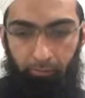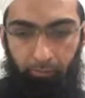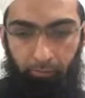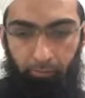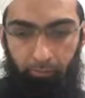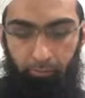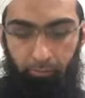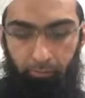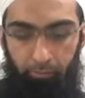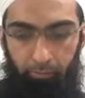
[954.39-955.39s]

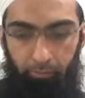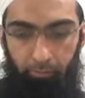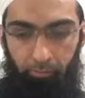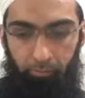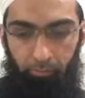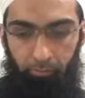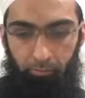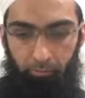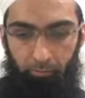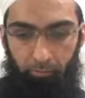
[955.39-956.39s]

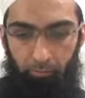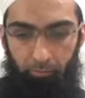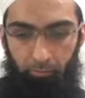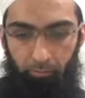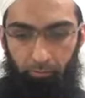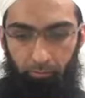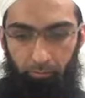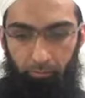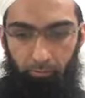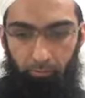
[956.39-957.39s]
[no speech]